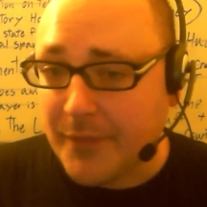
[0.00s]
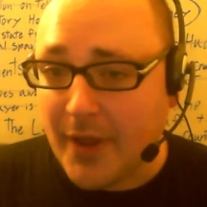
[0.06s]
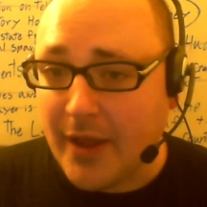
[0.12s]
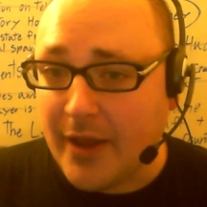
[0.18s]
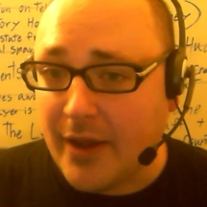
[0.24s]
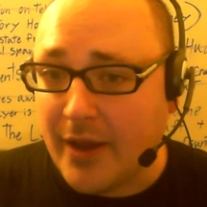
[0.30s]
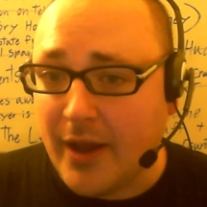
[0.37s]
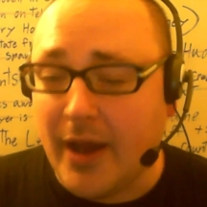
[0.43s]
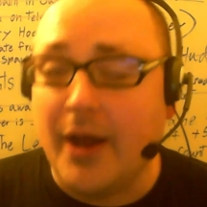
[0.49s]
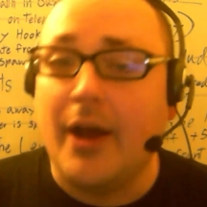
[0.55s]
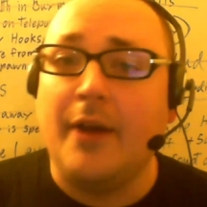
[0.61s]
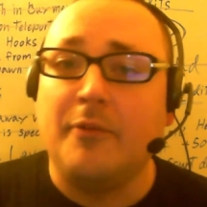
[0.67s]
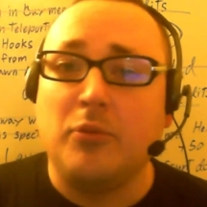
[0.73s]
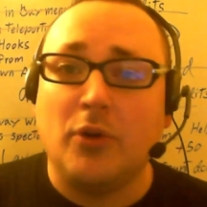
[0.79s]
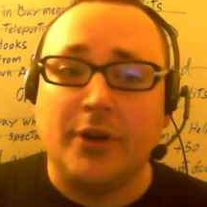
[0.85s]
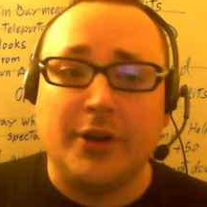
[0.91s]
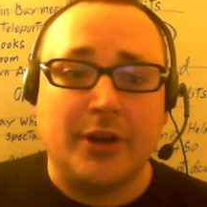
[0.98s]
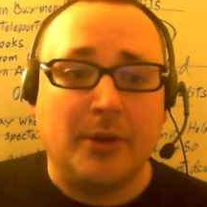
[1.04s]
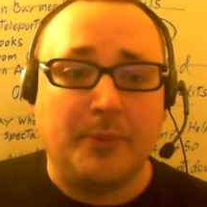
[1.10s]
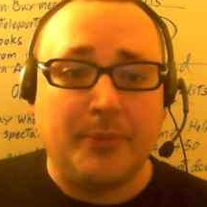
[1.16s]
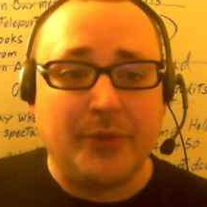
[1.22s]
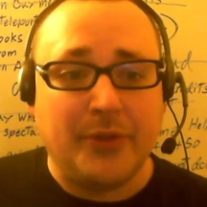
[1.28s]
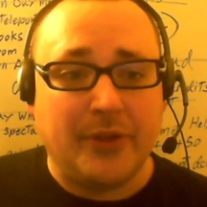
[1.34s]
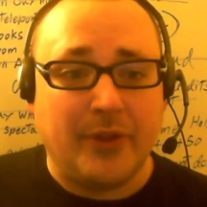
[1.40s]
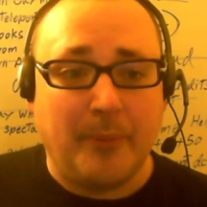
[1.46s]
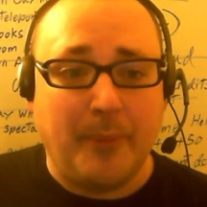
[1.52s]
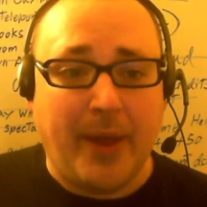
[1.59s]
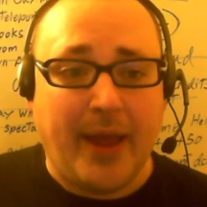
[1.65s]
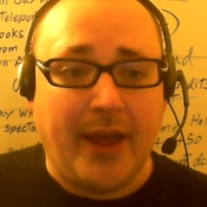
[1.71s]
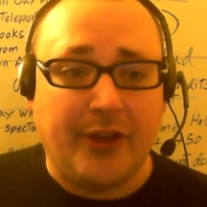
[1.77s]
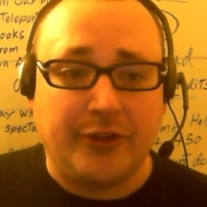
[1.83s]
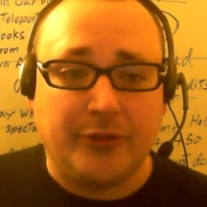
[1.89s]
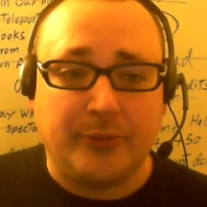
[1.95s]
I I've brought it up in the
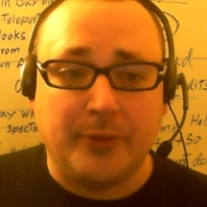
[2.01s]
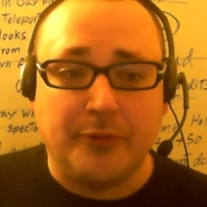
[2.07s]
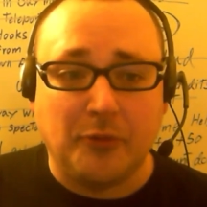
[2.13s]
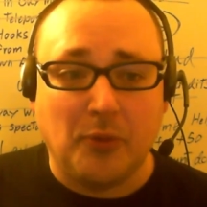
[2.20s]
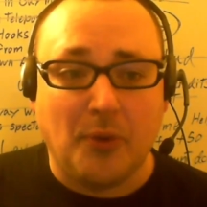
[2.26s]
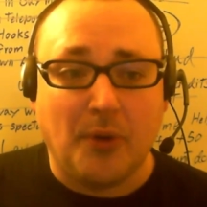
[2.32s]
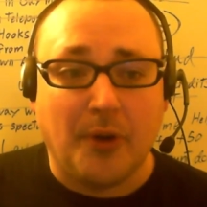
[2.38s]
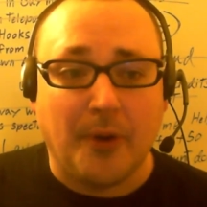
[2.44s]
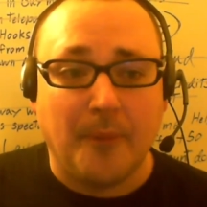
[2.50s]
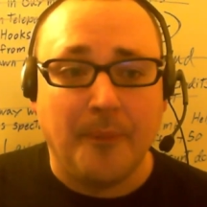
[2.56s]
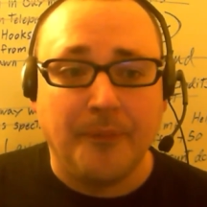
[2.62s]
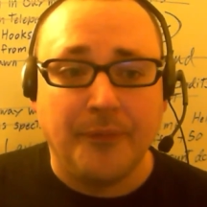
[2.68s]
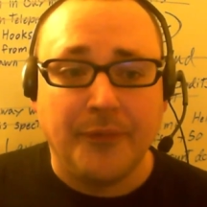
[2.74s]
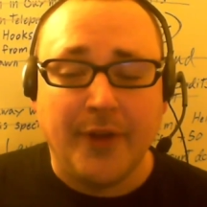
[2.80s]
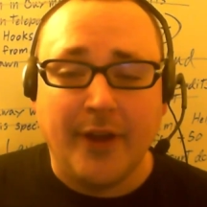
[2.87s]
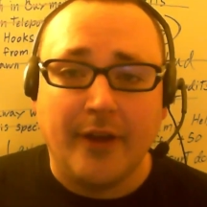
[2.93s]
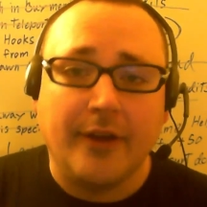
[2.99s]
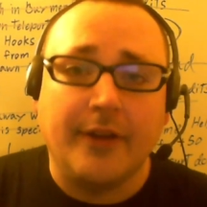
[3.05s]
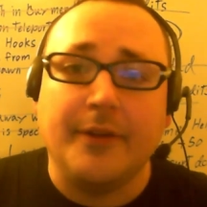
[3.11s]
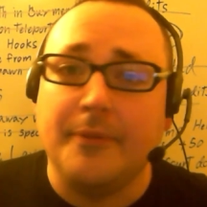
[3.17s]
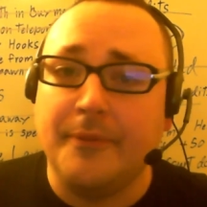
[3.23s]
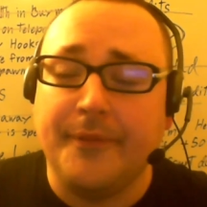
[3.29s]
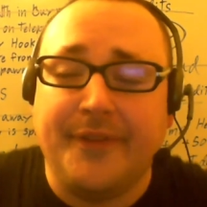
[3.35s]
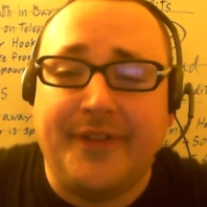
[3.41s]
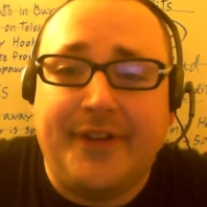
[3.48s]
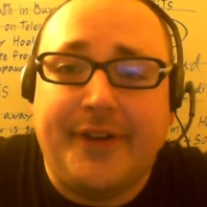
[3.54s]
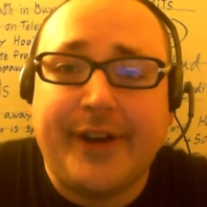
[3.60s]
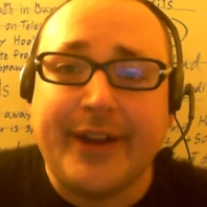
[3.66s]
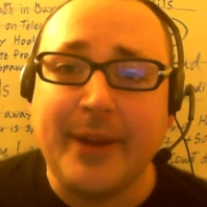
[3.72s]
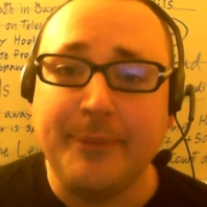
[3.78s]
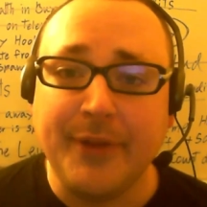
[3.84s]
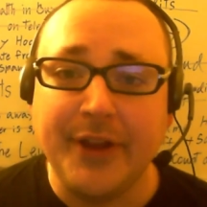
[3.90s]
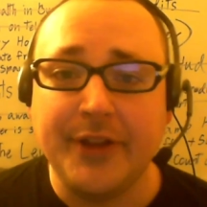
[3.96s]
past before. I, I
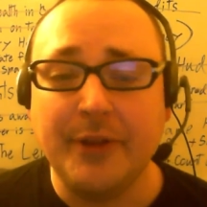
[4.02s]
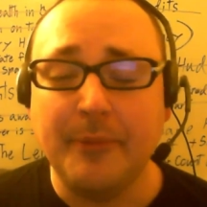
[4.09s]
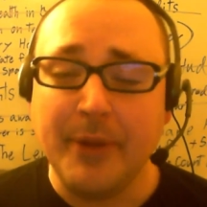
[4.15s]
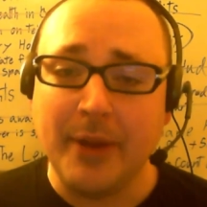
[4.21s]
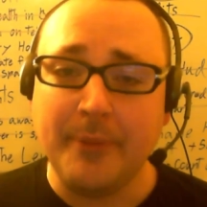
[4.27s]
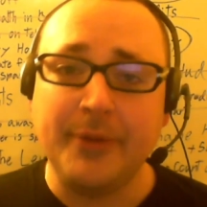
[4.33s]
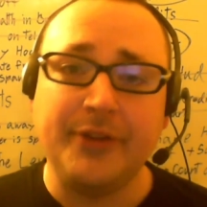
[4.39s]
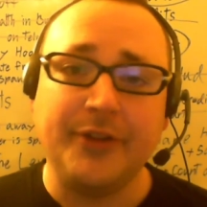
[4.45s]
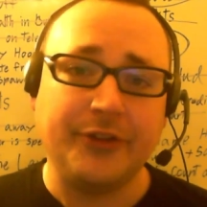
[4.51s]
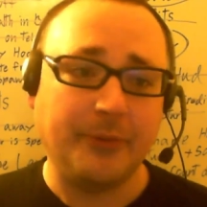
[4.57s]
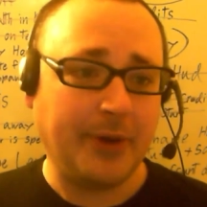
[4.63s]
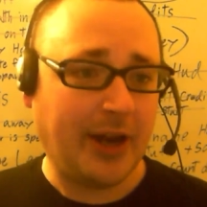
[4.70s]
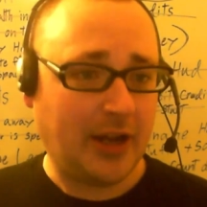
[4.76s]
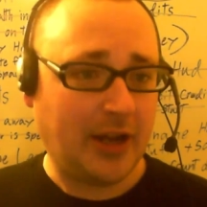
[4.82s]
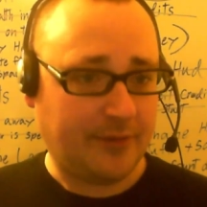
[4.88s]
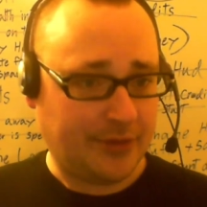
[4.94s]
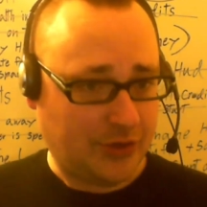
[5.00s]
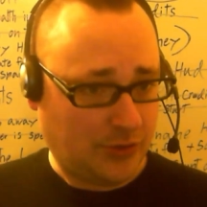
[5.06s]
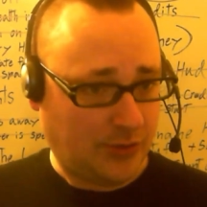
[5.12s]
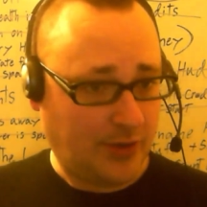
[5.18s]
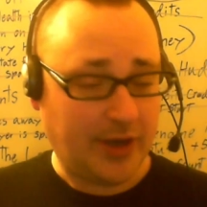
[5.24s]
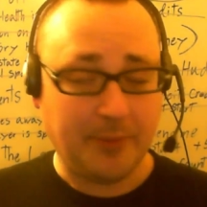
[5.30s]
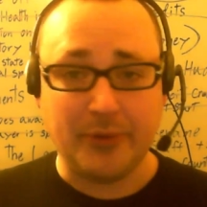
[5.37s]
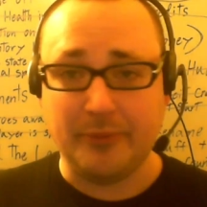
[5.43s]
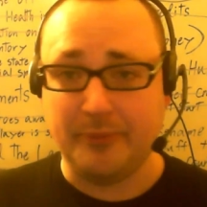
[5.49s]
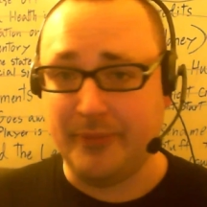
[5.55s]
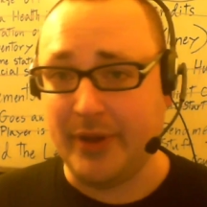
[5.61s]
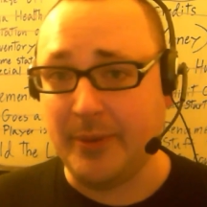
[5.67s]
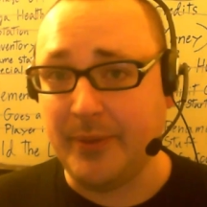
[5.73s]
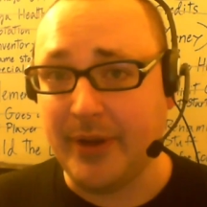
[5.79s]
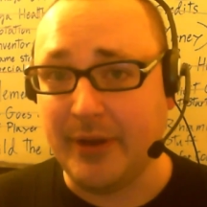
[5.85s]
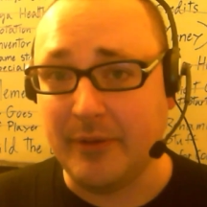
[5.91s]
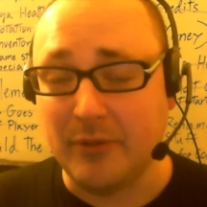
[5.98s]
keep thinking that maybe there's some kind of a trick, but
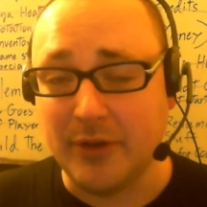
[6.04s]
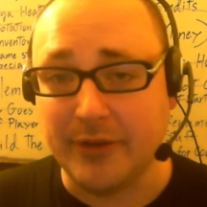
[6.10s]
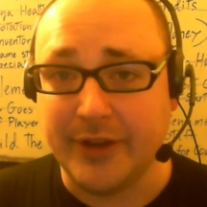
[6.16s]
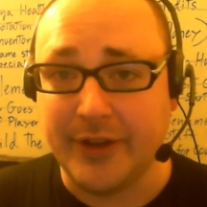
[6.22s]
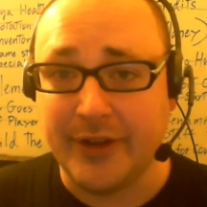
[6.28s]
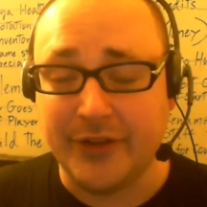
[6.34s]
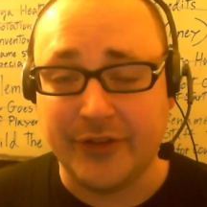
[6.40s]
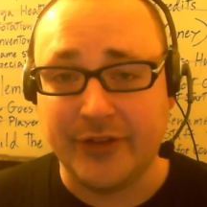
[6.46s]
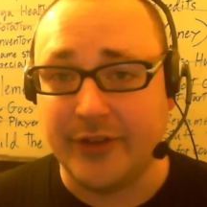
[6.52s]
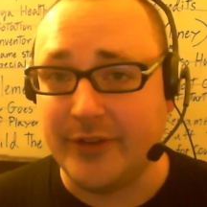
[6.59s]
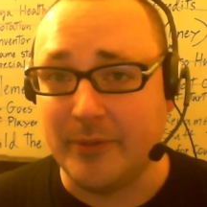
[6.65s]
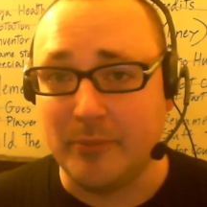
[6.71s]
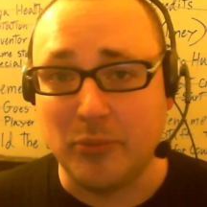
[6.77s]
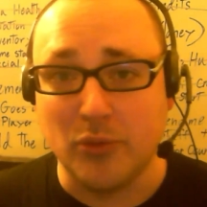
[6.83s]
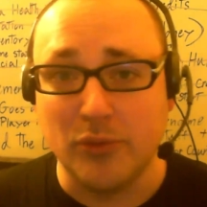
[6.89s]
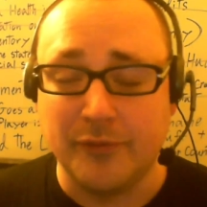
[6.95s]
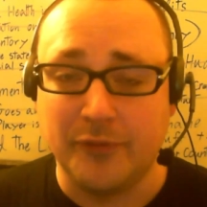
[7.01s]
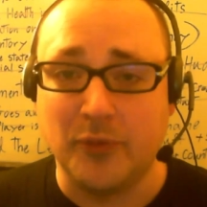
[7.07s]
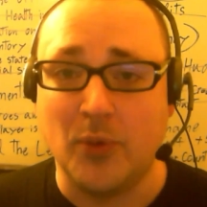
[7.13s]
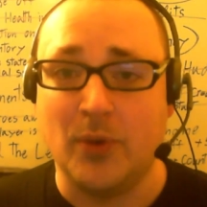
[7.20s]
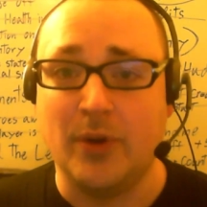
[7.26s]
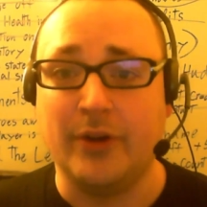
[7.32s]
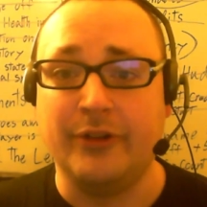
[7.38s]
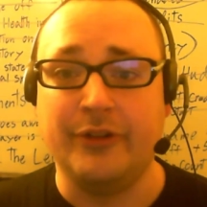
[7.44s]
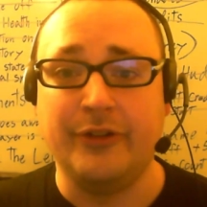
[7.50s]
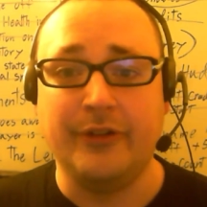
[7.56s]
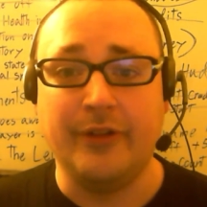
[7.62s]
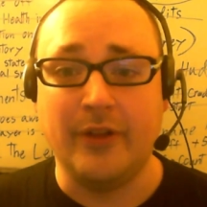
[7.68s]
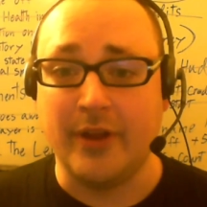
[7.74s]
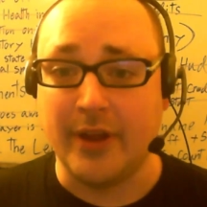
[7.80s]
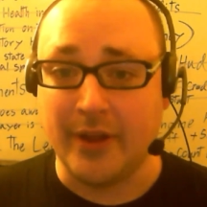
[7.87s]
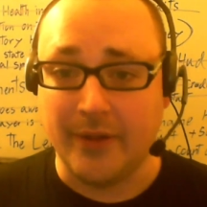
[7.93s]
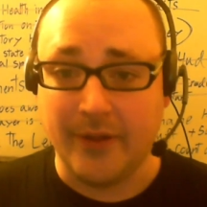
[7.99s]
maybe it really is just a brute force
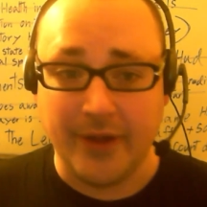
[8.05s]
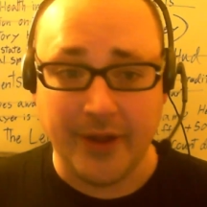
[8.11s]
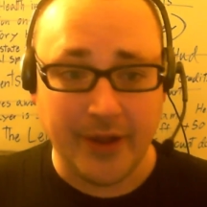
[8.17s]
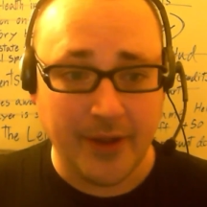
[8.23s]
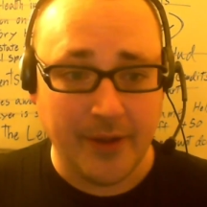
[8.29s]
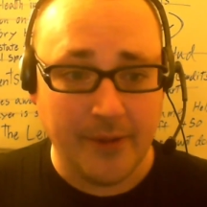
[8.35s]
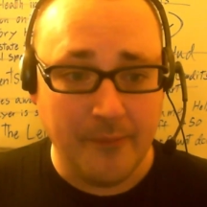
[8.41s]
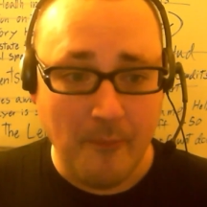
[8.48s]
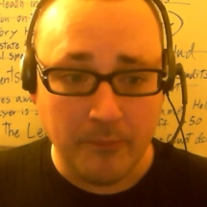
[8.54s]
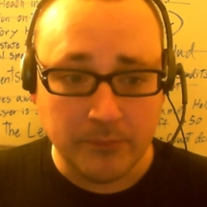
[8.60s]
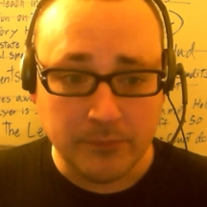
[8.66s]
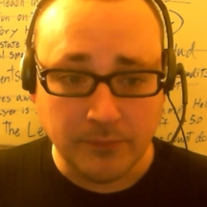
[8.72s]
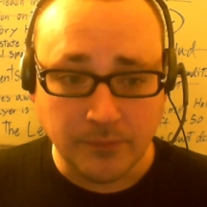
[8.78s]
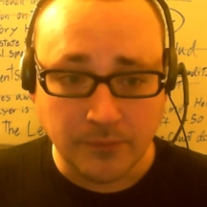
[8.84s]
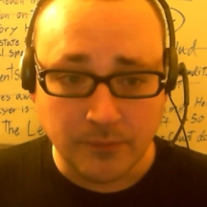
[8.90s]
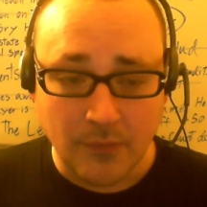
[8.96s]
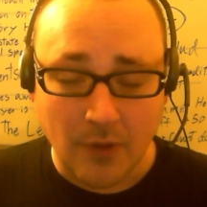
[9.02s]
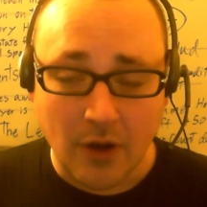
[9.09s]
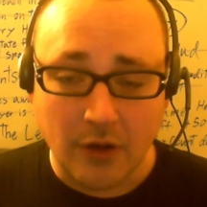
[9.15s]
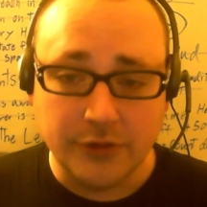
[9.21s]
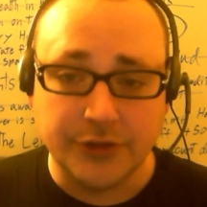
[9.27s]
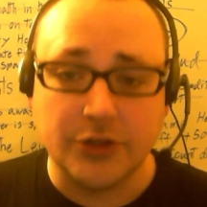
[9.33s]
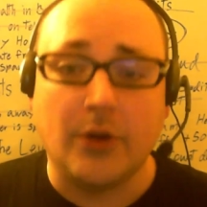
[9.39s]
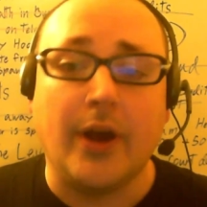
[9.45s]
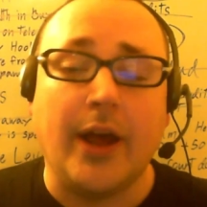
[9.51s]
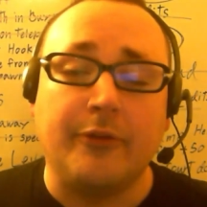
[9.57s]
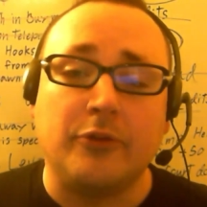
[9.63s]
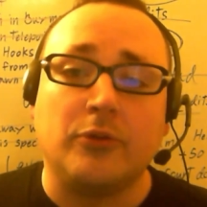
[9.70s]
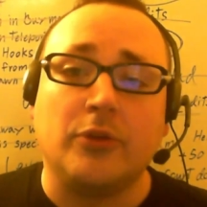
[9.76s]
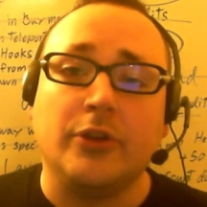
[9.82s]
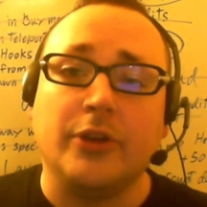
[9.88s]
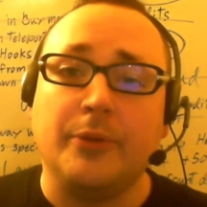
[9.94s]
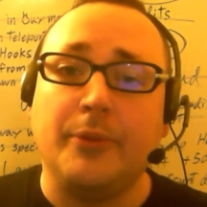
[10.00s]
thing. Like, so I
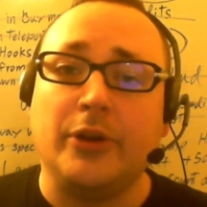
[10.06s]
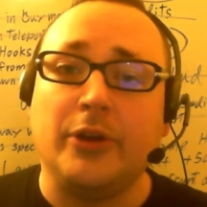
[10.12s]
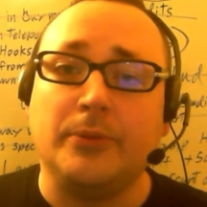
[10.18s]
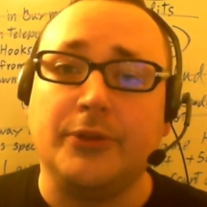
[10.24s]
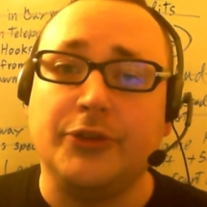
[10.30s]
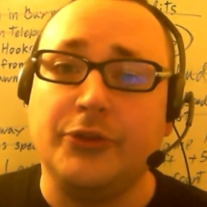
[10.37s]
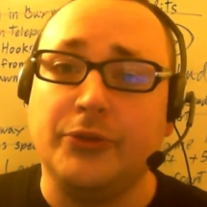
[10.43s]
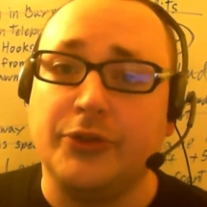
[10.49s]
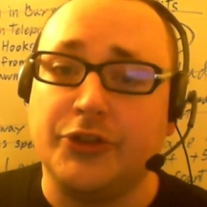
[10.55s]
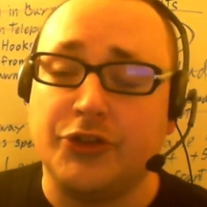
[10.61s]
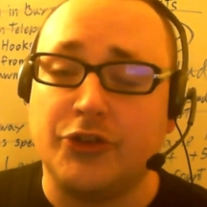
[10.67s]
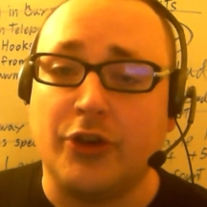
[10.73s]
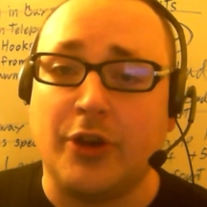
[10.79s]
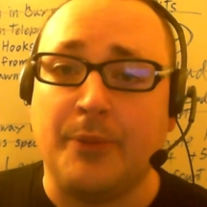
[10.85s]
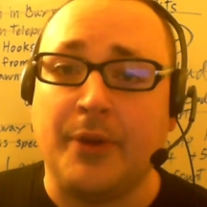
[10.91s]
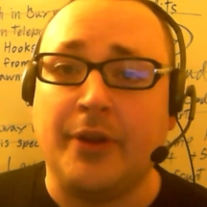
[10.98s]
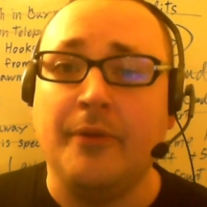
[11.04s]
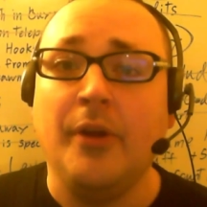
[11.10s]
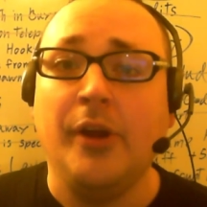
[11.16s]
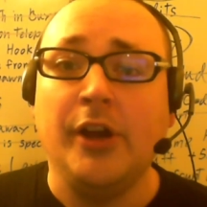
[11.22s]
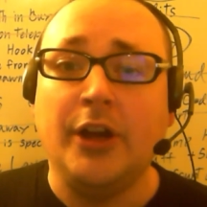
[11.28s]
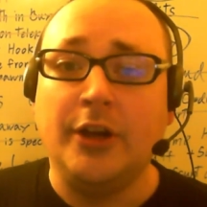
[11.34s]
haven't really been able to do the streaming.